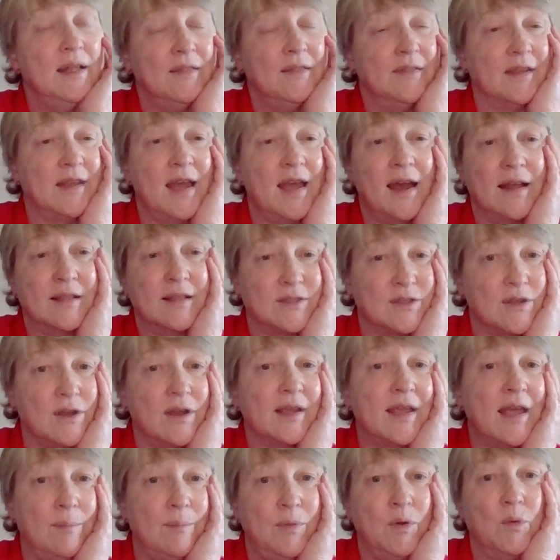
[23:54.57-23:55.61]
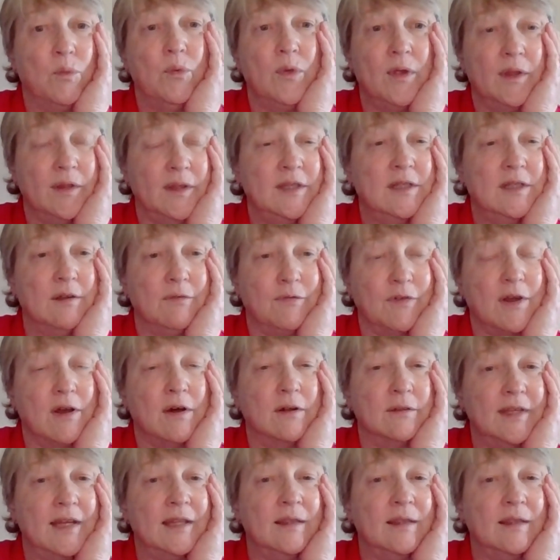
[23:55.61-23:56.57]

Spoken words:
the cats can be really difficult.